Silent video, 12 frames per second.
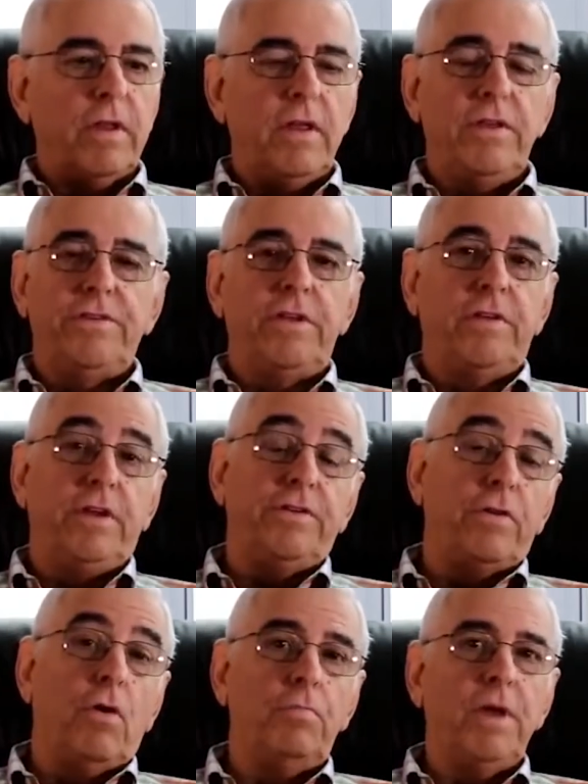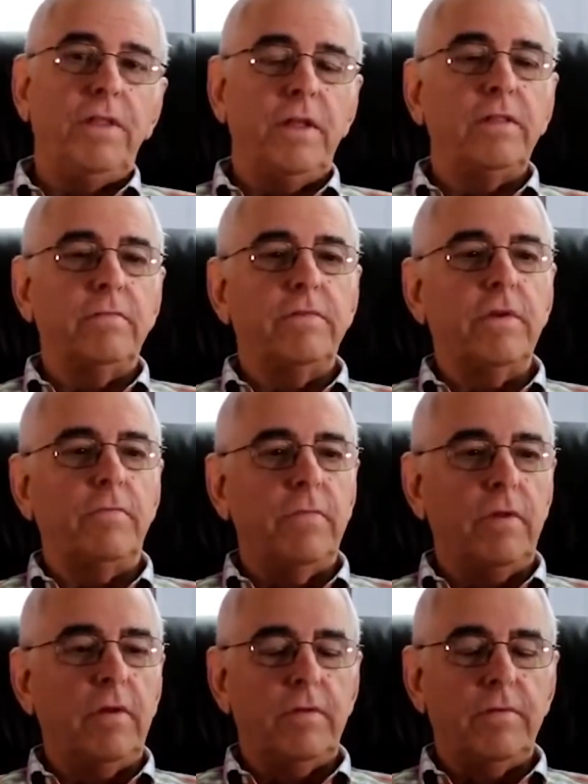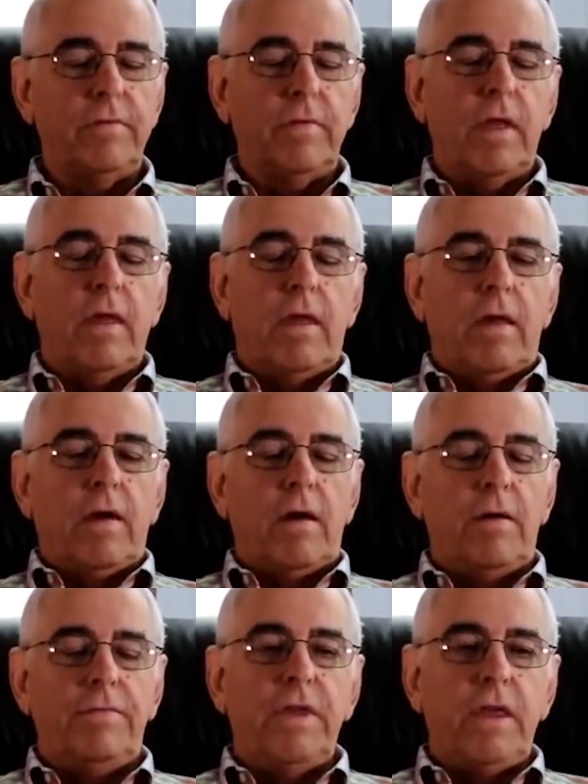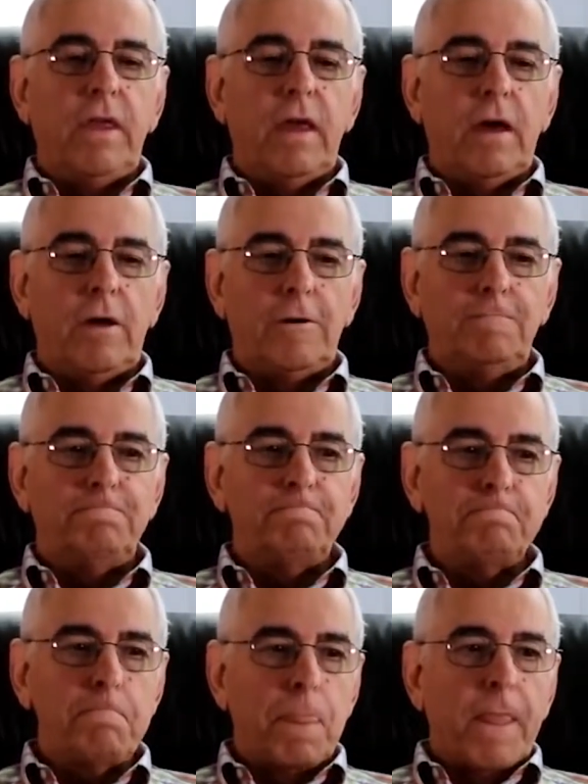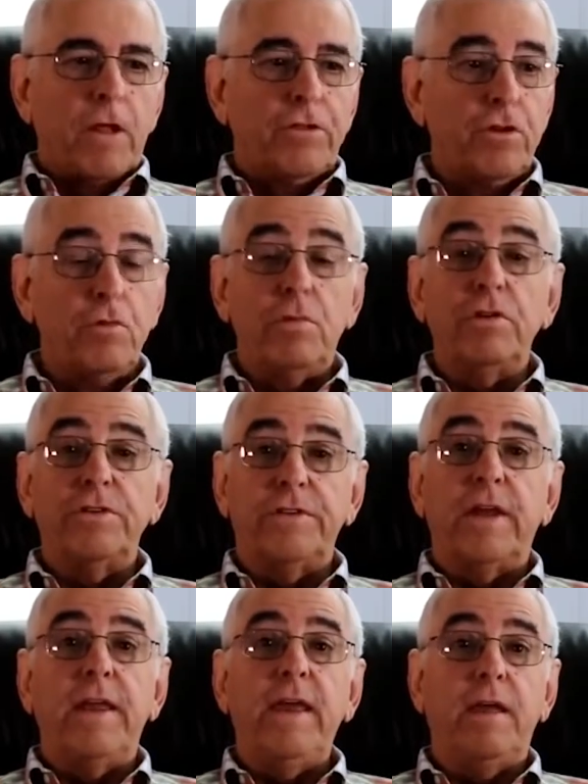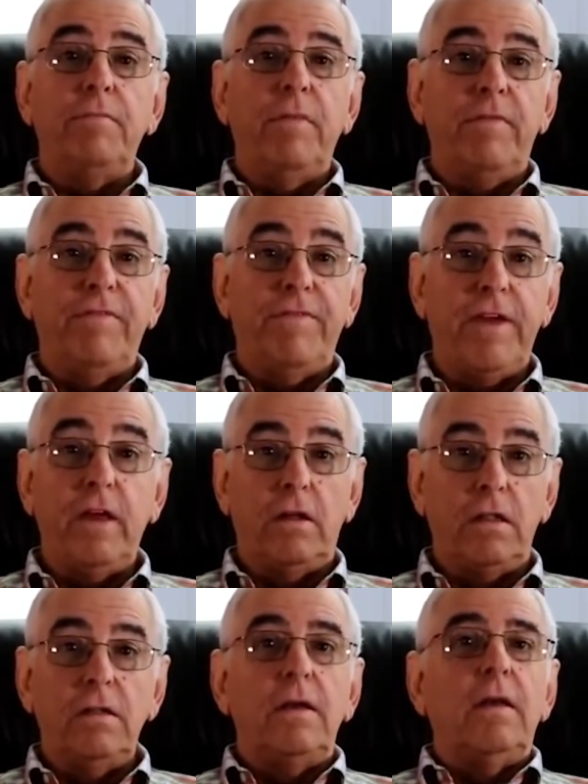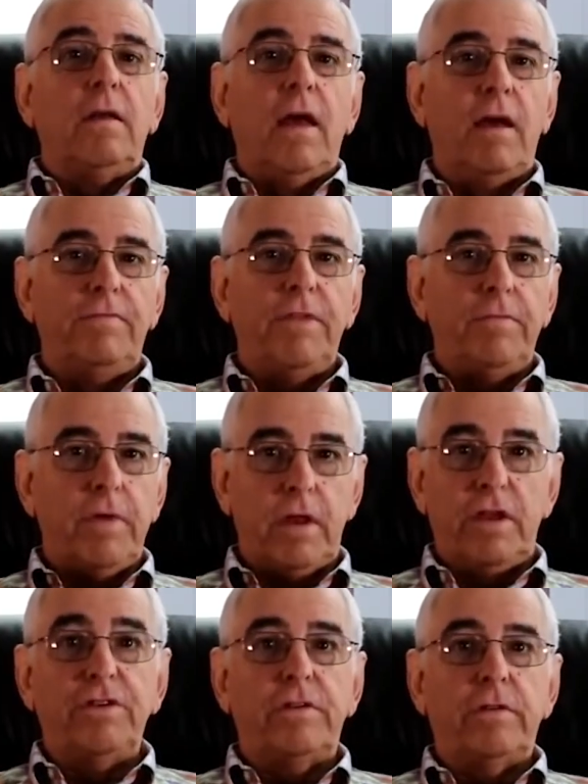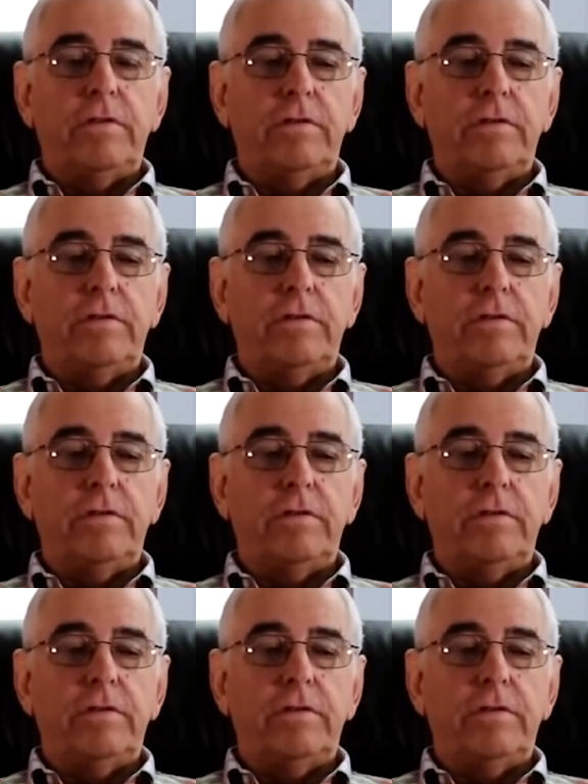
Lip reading: And he's told me that some of the tumors that he can feel have diminished.